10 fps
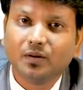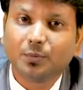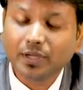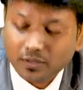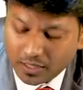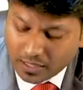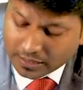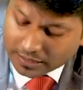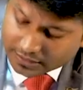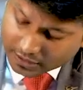Okay.
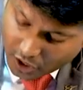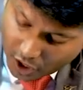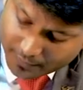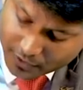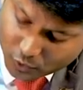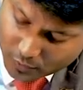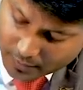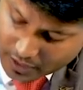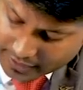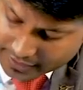The common
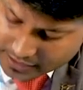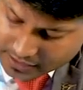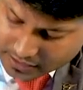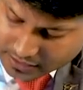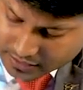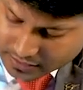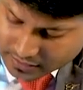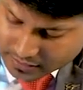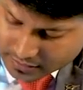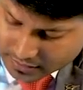cobra, it
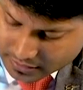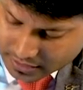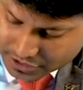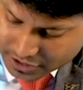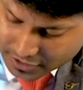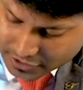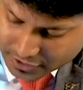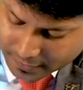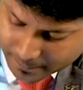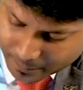is
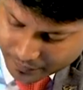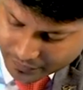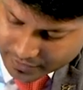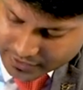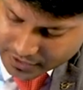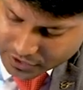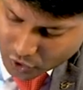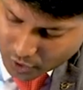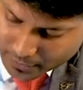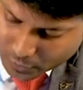naja. This is
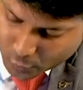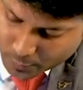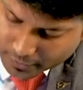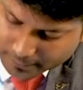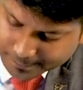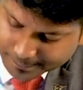common cobra.